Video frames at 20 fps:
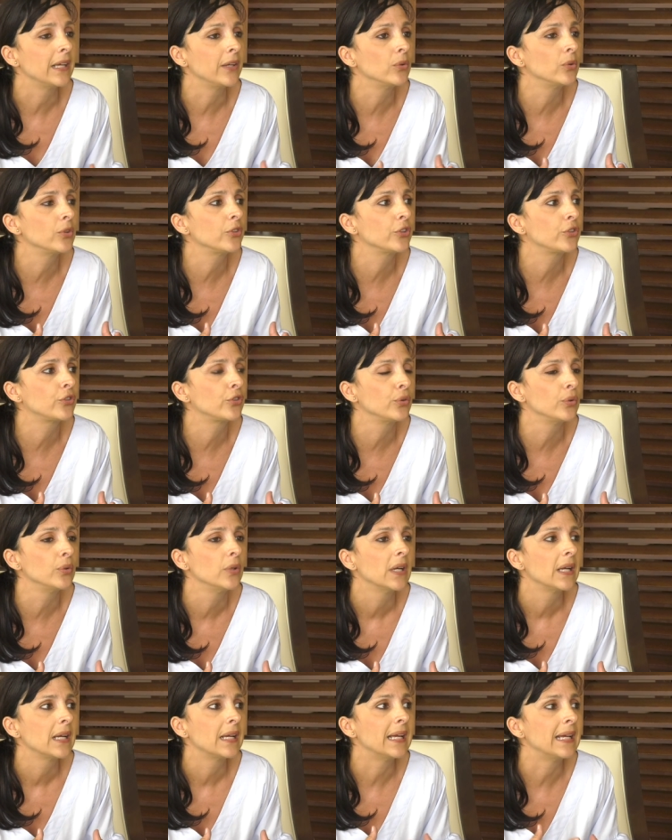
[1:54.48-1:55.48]
in order
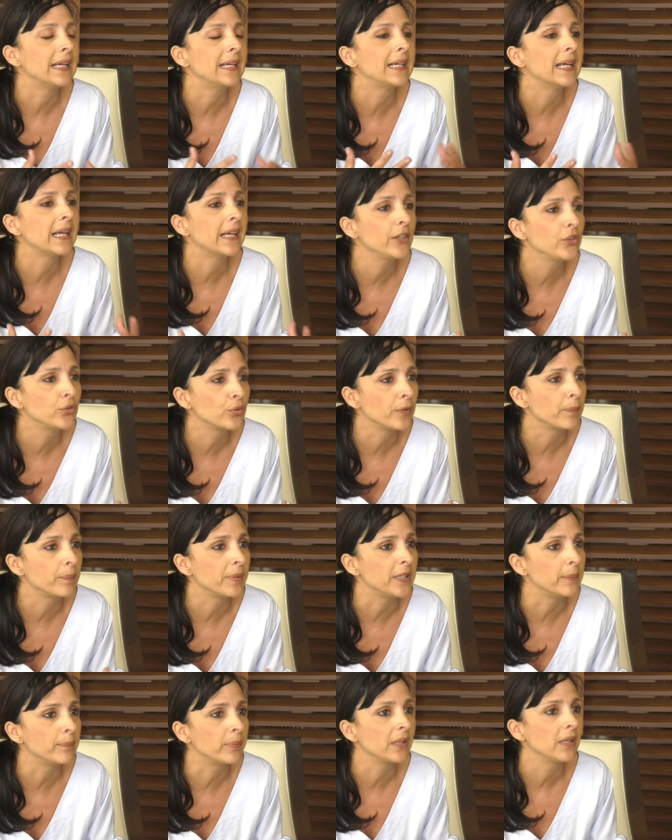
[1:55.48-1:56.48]
to engage with
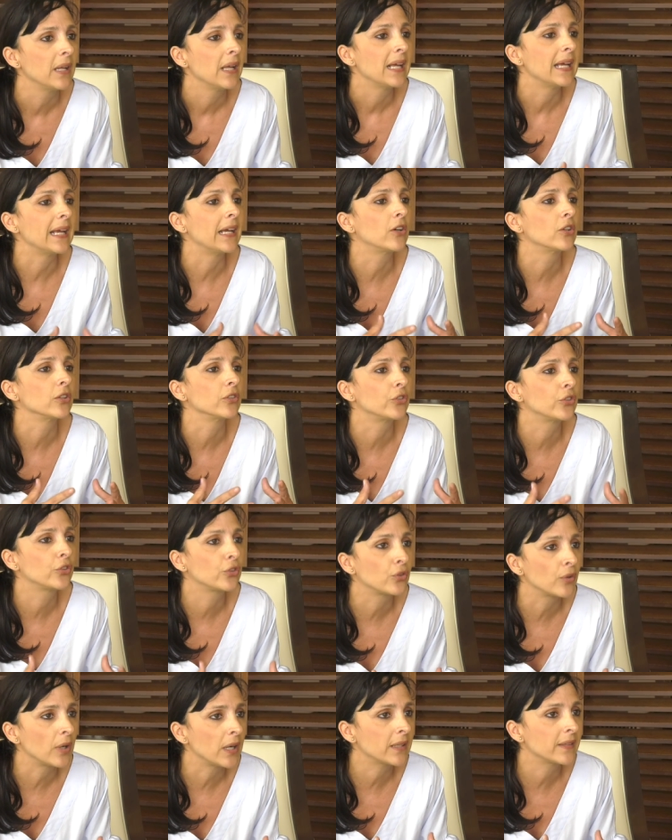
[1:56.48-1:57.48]
people in
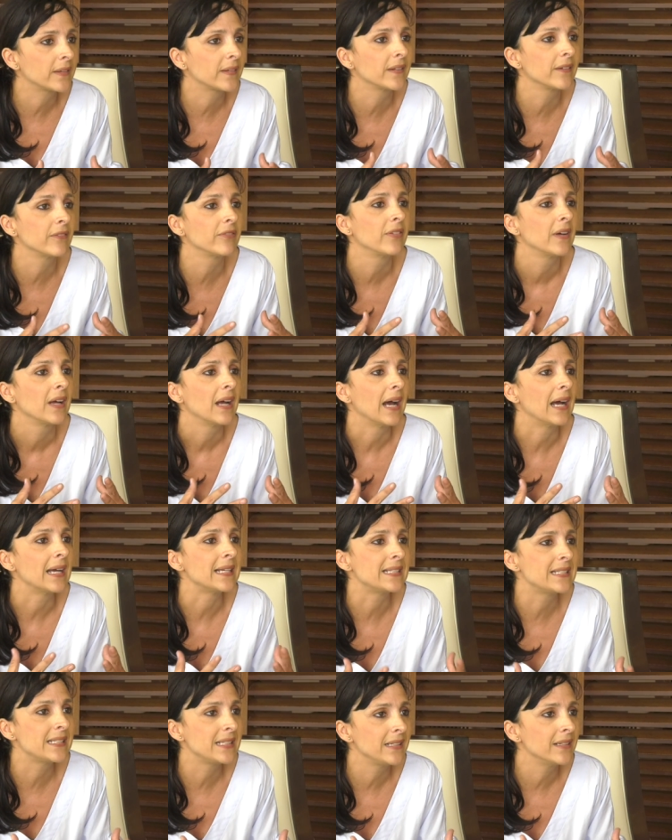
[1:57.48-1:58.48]
constructive
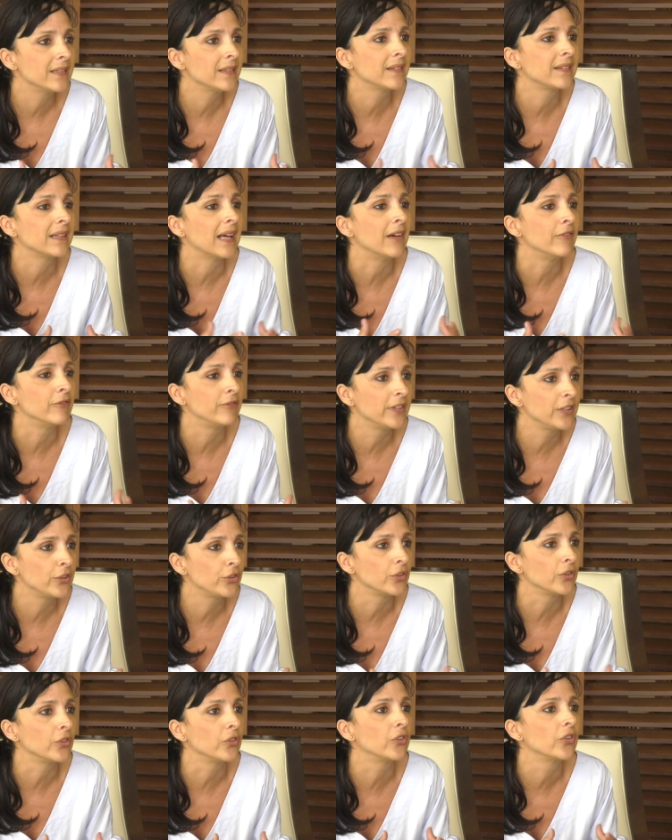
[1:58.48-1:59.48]
ideas and
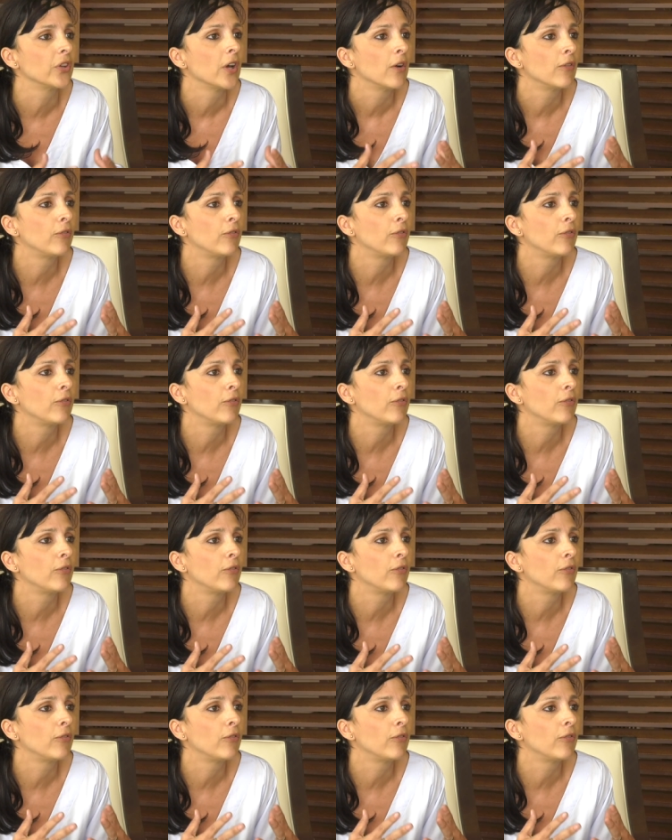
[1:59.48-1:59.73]
visions